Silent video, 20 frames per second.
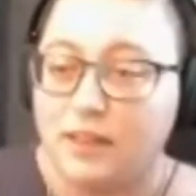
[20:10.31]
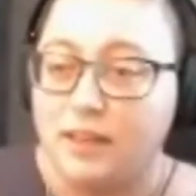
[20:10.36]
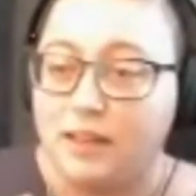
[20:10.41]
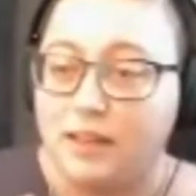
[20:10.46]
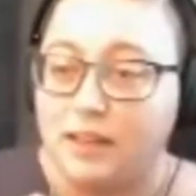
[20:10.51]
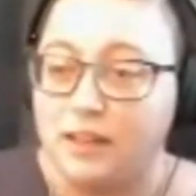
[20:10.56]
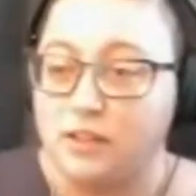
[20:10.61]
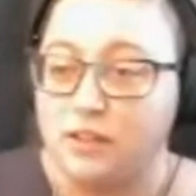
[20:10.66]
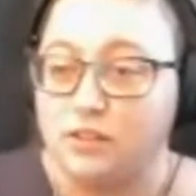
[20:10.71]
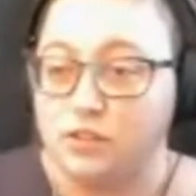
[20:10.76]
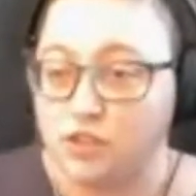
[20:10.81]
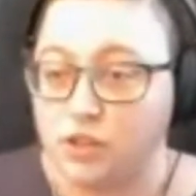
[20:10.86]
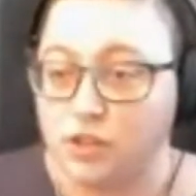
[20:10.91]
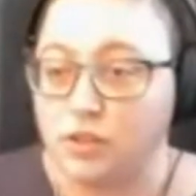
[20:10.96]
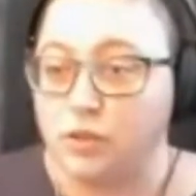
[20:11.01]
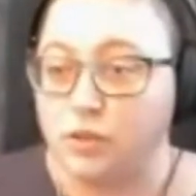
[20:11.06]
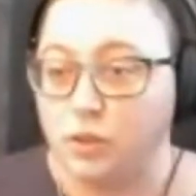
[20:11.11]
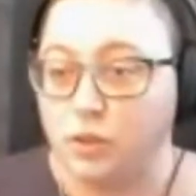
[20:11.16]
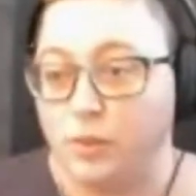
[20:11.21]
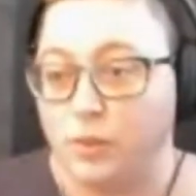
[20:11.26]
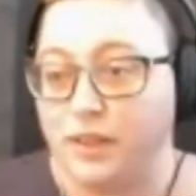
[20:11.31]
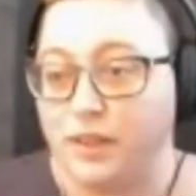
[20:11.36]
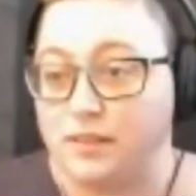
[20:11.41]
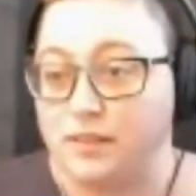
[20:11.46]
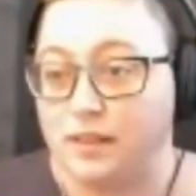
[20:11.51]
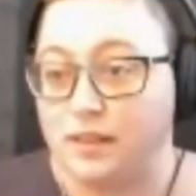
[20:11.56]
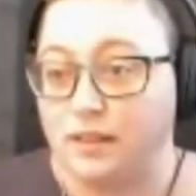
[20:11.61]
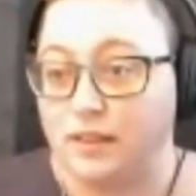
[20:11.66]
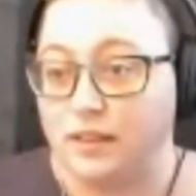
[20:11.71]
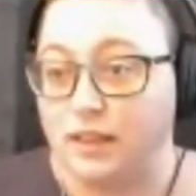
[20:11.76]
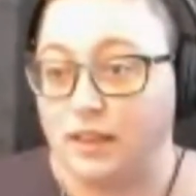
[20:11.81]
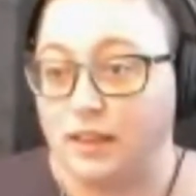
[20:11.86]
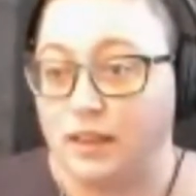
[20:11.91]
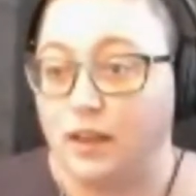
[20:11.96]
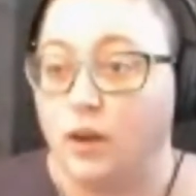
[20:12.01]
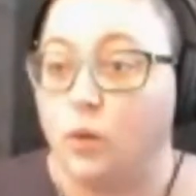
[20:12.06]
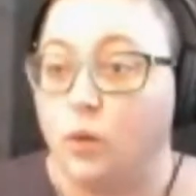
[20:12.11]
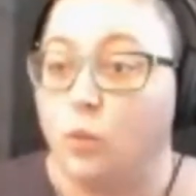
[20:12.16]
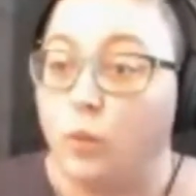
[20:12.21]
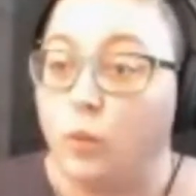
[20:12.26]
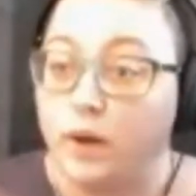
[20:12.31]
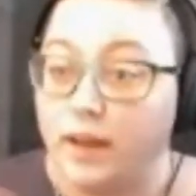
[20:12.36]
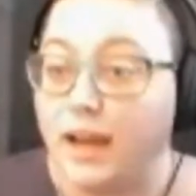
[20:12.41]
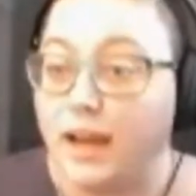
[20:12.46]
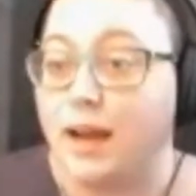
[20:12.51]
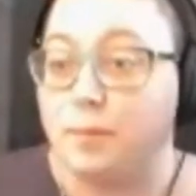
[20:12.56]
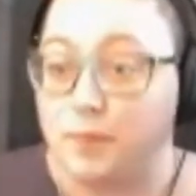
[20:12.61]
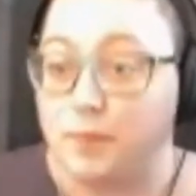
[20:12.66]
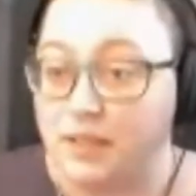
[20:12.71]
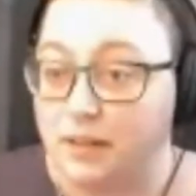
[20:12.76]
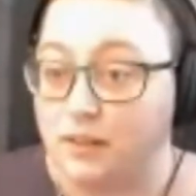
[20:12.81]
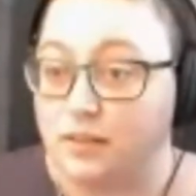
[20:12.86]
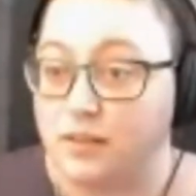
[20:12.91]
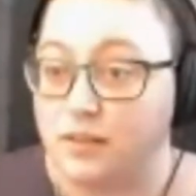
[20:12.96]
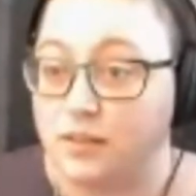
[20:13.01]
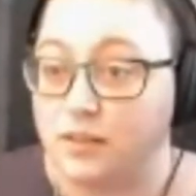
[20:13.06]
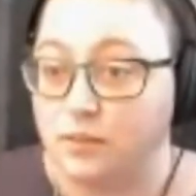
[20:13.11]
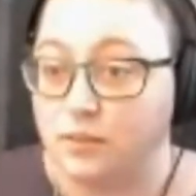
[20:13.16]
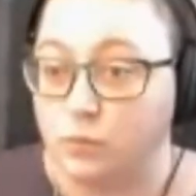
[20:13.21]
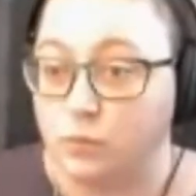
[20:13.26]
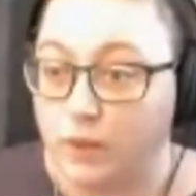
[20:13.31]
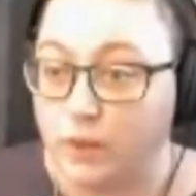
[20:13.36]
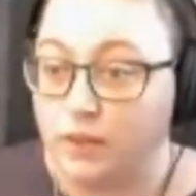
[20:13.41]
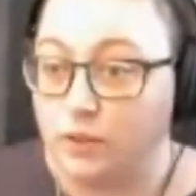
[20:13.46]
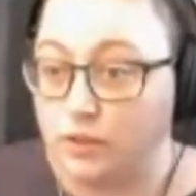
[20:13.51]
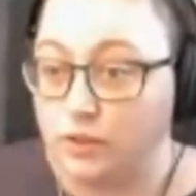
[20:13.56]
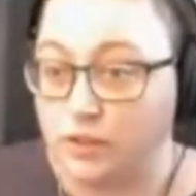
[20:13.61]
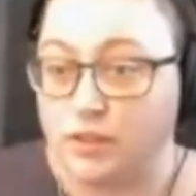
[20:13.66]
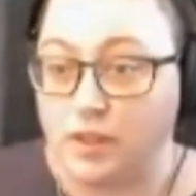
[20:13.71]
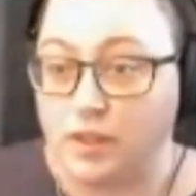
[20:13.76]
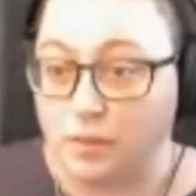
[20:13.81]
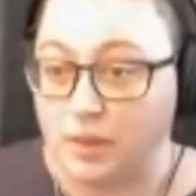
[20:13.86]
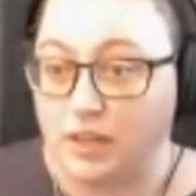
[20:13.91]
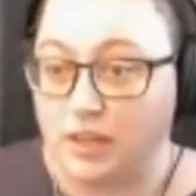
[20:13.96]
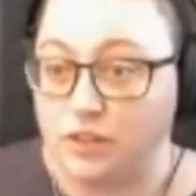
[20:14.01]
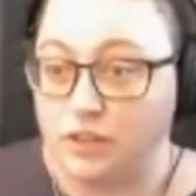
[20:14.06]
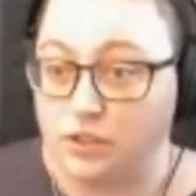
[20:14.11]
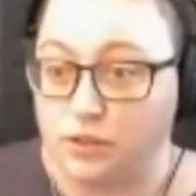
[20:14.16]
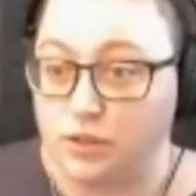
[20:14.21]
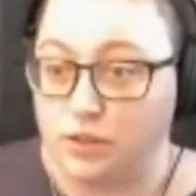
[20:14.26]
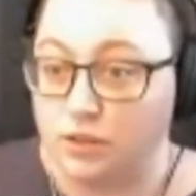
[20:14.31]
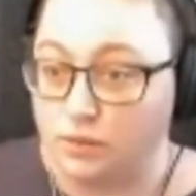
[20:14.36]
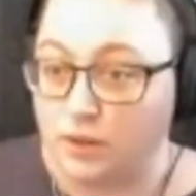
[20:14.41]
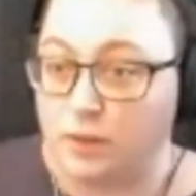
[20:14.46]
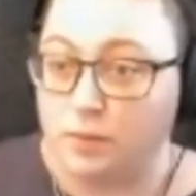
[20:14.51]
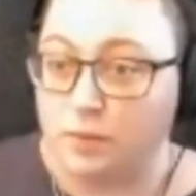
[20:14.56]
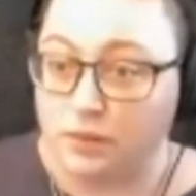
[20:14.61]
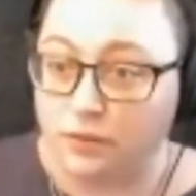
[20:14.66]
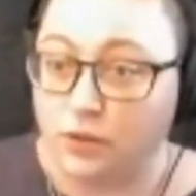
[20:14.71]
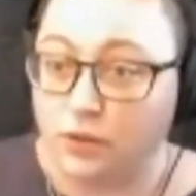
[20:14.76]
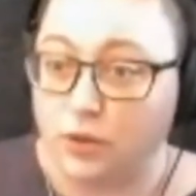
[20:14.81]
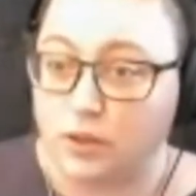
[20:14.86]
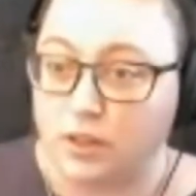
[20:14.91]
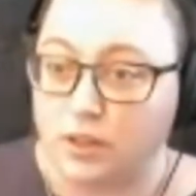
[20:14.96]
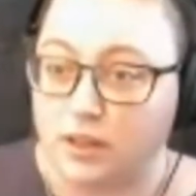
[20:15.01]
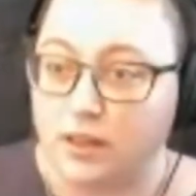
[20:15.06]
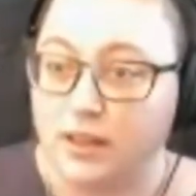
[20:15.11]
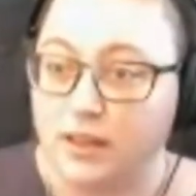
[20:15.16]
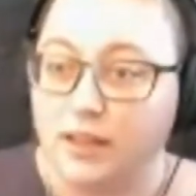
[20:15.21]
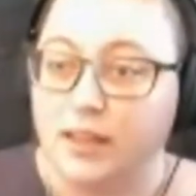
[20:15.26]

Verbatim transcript: and journal basically what happened when you took that picture or right before.